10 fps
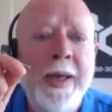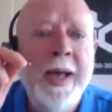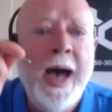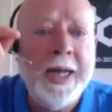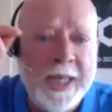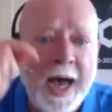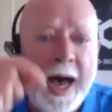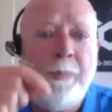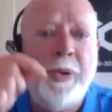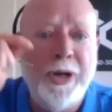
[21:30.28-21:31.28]
a
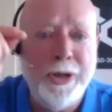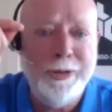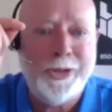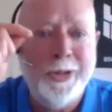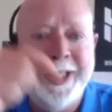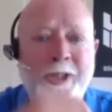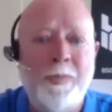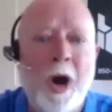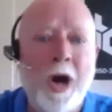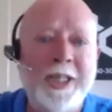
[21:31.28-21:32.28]
top producer in this
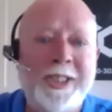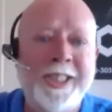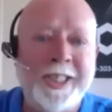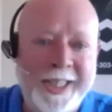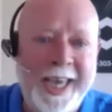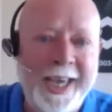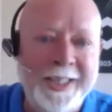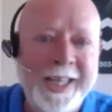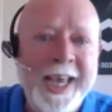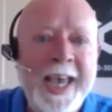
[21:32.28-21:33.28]
market
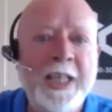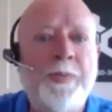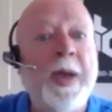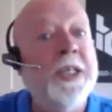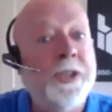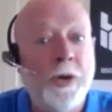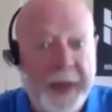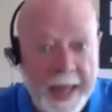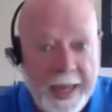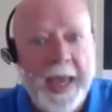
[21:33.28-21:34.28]
succeeds, is because they're
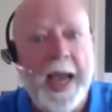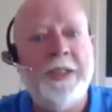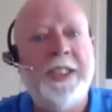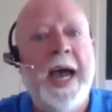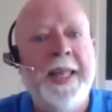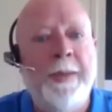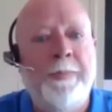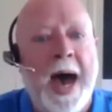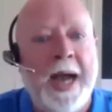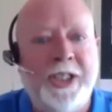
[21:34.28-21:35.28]
thinking outside the
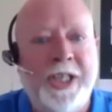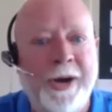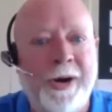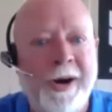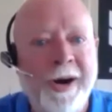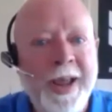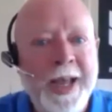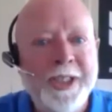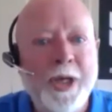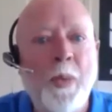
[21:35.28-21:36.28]
box here.
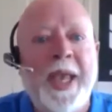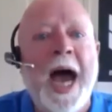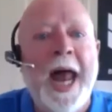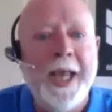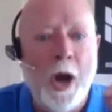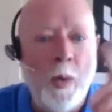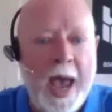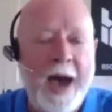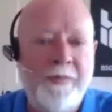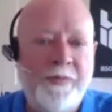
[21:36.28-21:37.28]
So we got to go
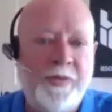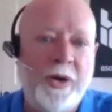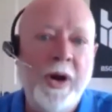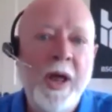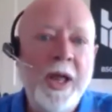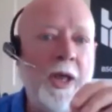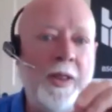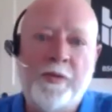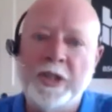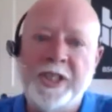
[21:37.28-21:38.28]
after, the
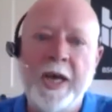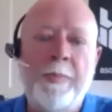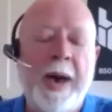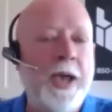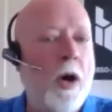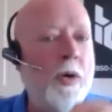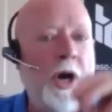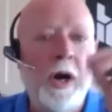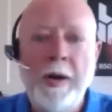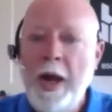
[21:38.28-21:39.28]
for sale by
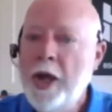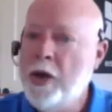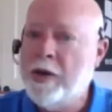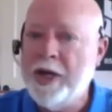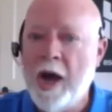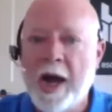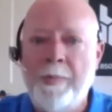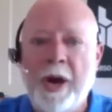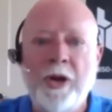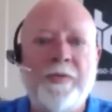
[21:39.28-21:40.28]
owner. You can talk
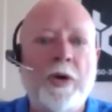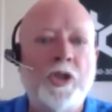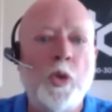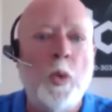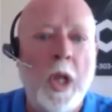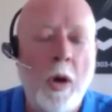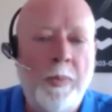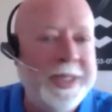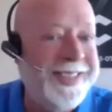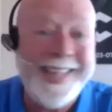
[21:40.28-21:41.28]
about your virtual
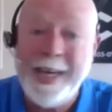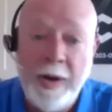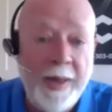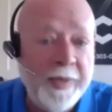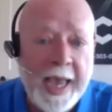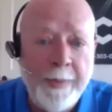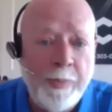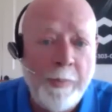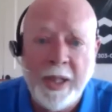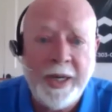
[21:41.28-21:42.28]
opens. They don't have the
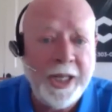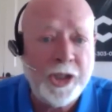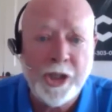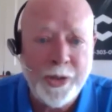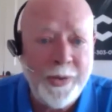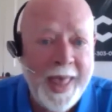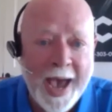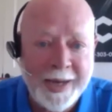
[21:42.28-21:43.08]
capability to do that.